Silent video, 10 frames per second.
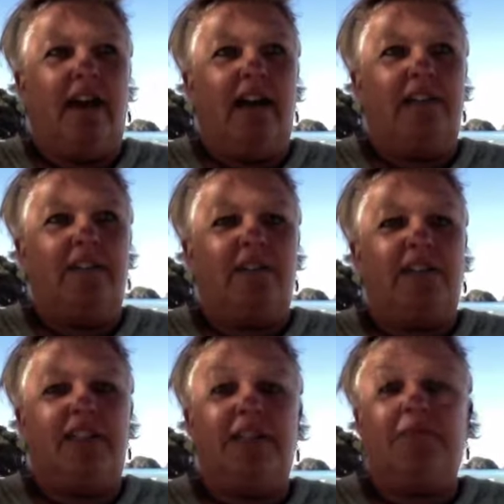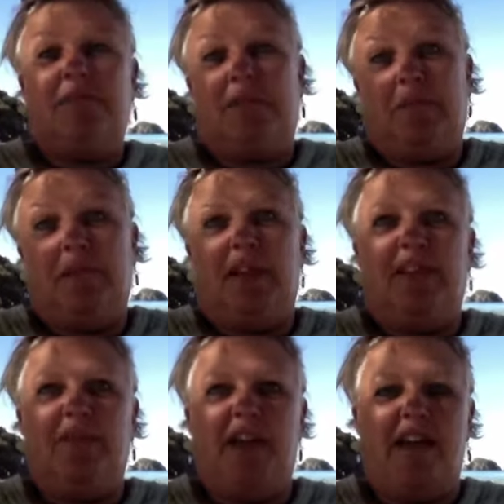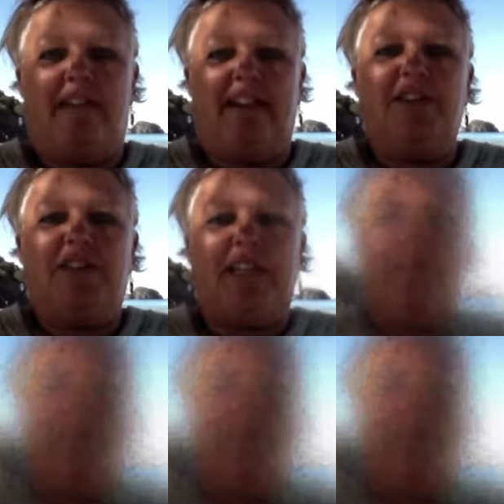and uh, simply their energy.